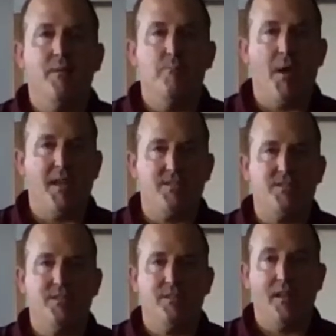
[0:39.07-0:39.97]

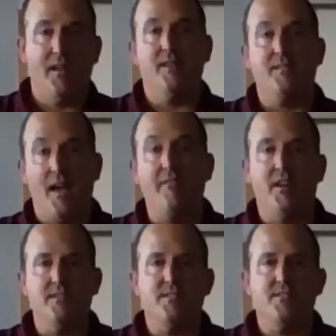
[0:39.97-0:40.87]
based as
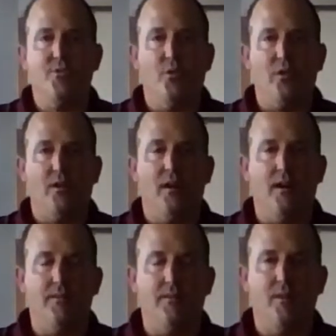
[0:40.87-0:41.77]
evidence
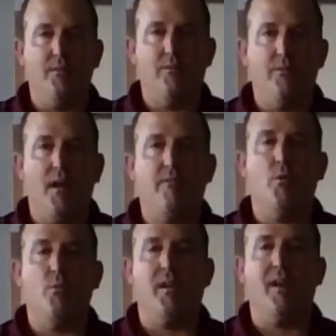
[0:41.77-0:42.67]
for,
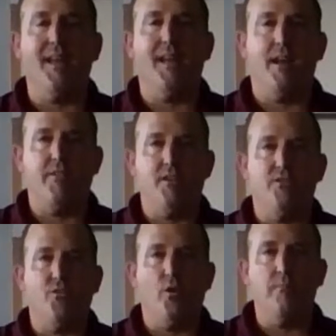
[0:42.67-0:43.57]
we're going to get evidence
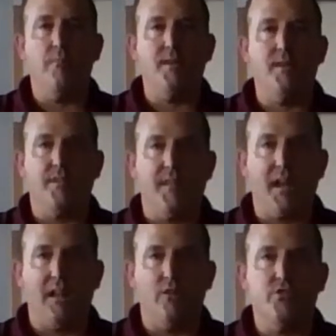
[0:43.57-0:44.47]
for it based on the
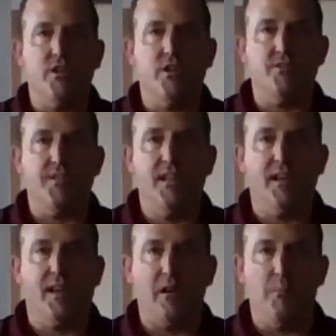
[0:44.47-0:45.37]
color change of the
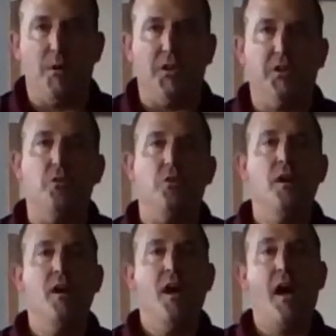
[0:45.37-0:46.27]
indicator molecule,
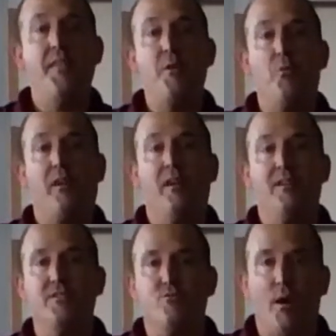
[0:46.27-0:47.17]
and then we're going to
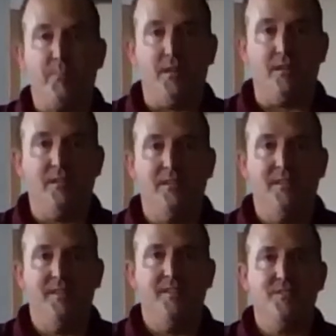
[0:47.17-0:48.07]
disrupt it.
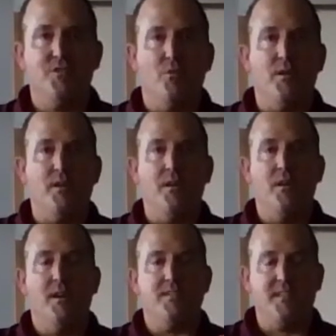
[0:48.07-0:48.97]
So we
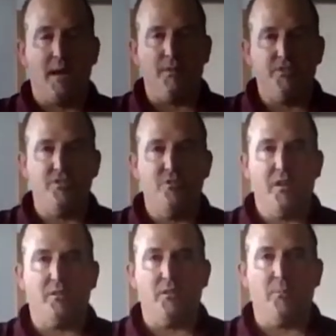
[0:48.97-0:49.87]
establish a new
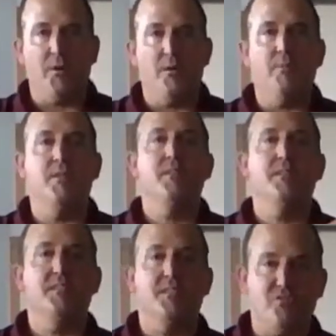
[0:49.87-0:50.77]
equilibrium,
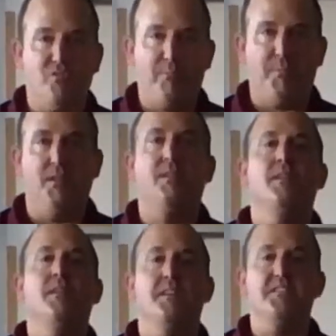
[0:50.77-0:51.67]
disrupt it,
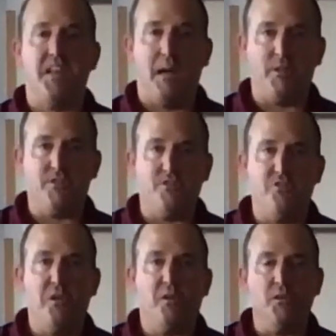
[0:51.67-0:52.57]
establish a
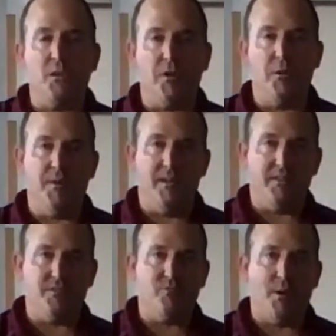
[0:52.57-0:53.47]
new equilibrium, and
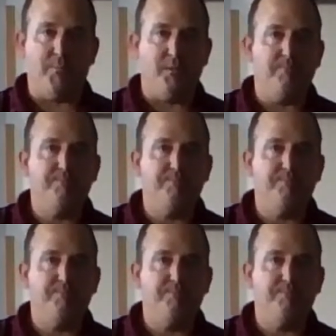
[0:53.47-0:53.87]
disrupt it.